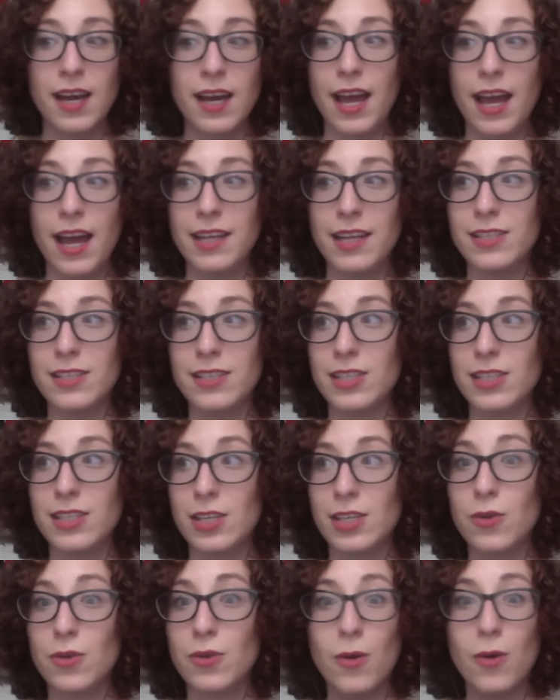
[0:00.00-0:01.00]
and
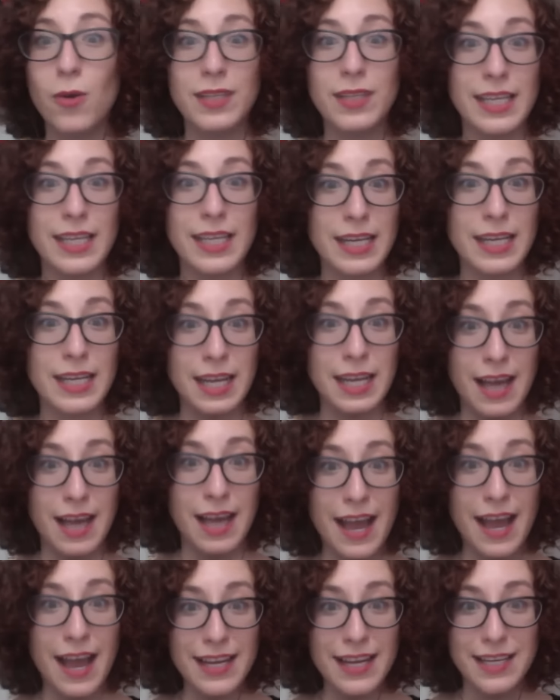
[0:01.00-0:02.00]
you holding it in and
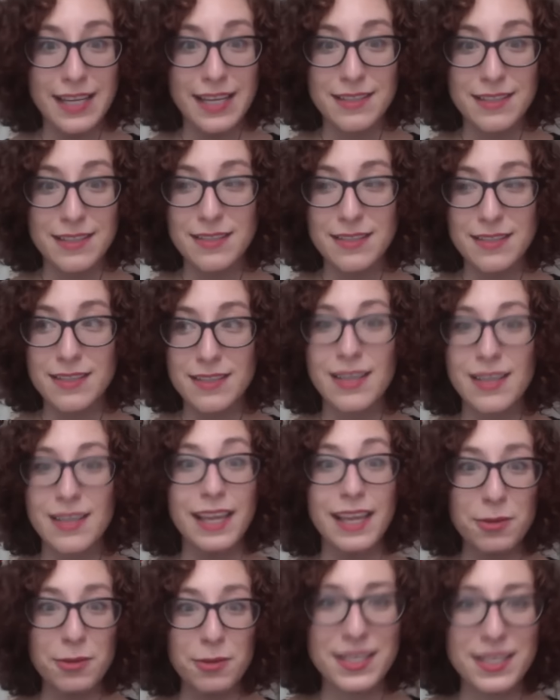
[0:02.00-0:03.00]
hiding is,
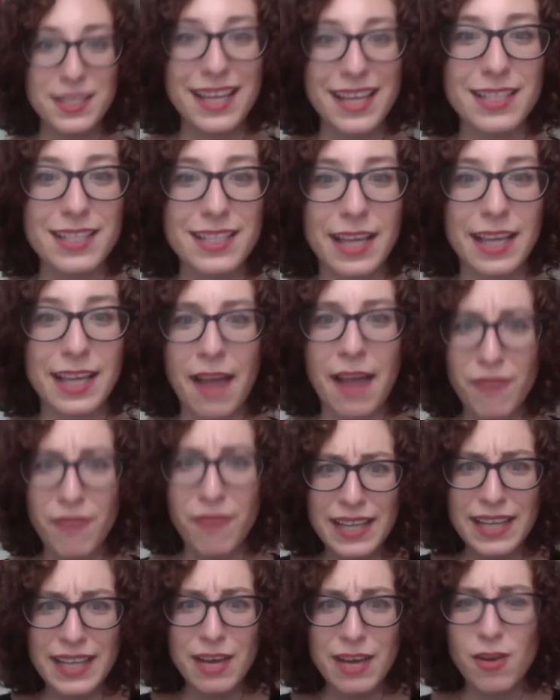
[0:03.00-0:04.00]
like you said, it's like I
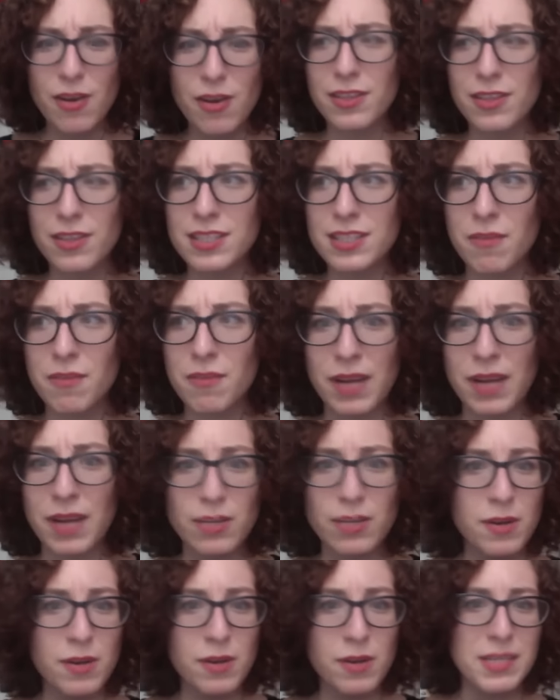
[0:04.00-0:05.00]
find out all this stuff, but I
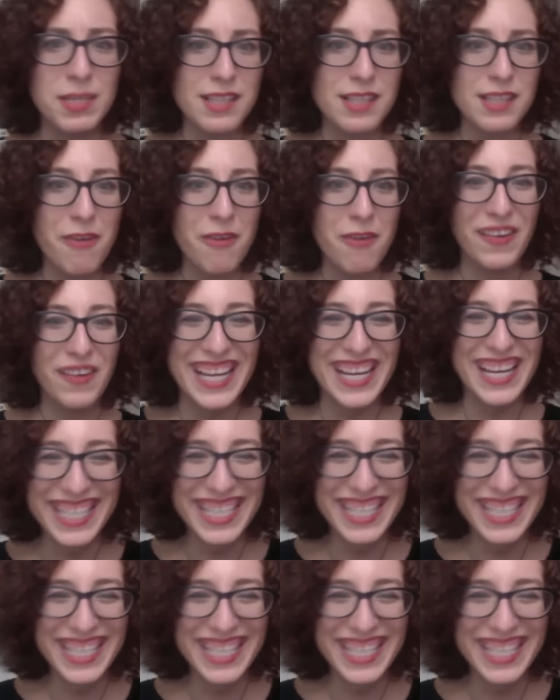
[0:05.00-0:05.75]
don't want to be selfish.